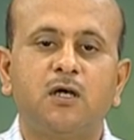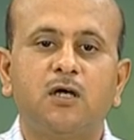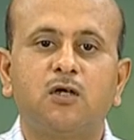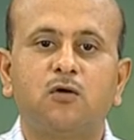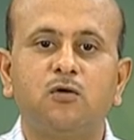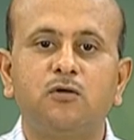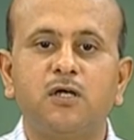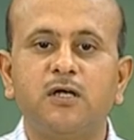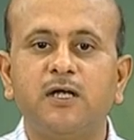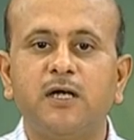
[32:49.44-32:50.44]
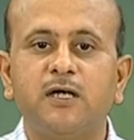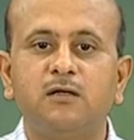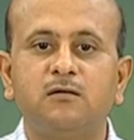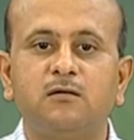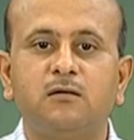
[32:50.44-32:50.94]
Now, glutaraldehyde
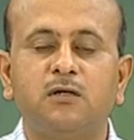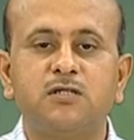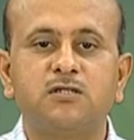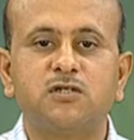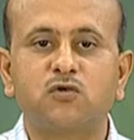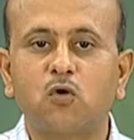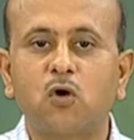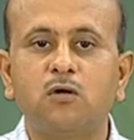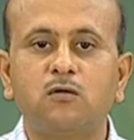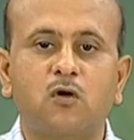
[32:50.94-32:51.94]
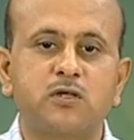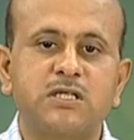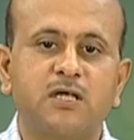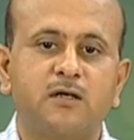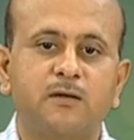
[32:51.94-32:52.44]
is a strong
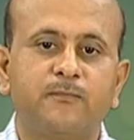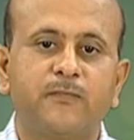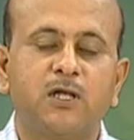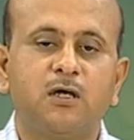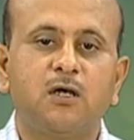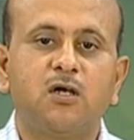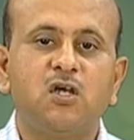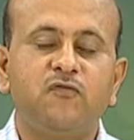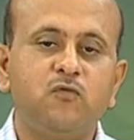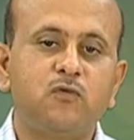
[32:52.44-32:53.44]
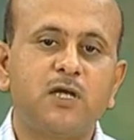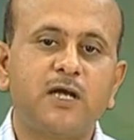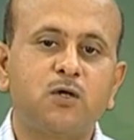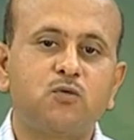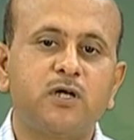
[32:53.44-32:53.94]
crosslinker. If you would
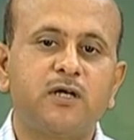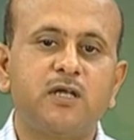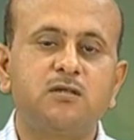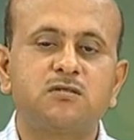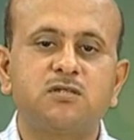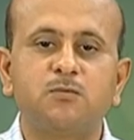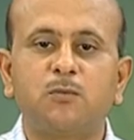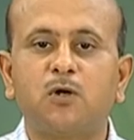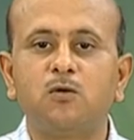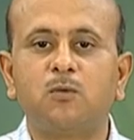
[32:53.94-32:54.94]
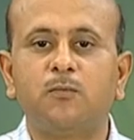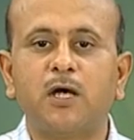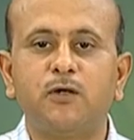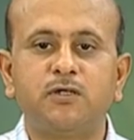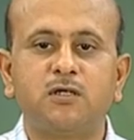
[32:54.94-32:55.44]
like to retain some amount of
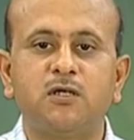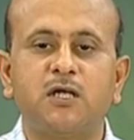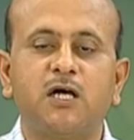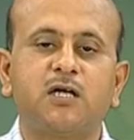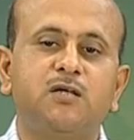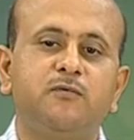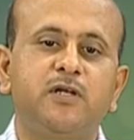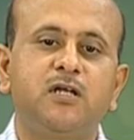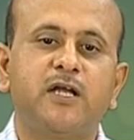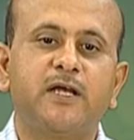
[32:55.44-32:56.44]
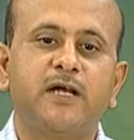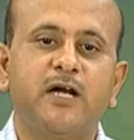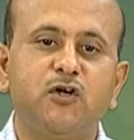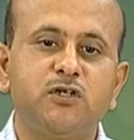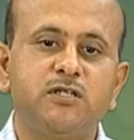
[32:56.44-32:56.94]
biological activity like
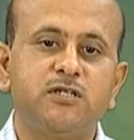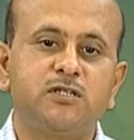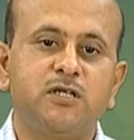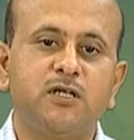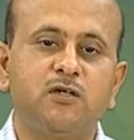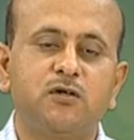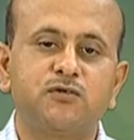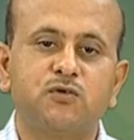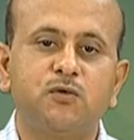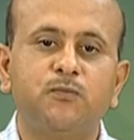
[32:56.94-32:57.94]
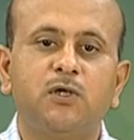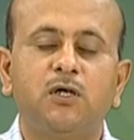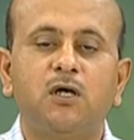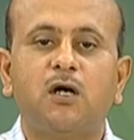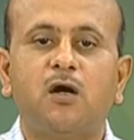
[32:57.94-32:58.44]
antigenicity or so,
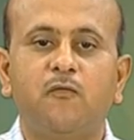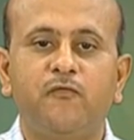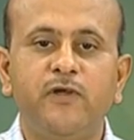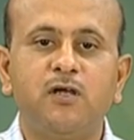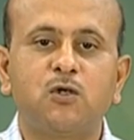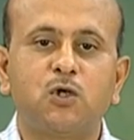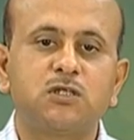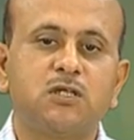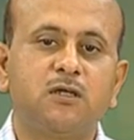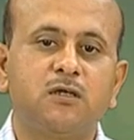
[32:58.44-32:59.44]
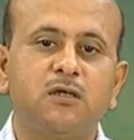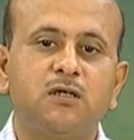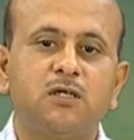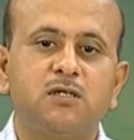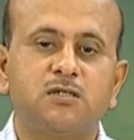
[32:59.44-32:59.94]
a weak crosslinker
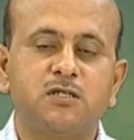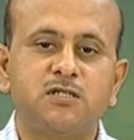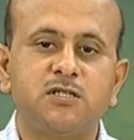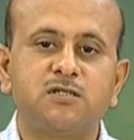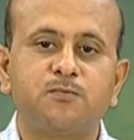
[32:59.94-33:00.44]
such as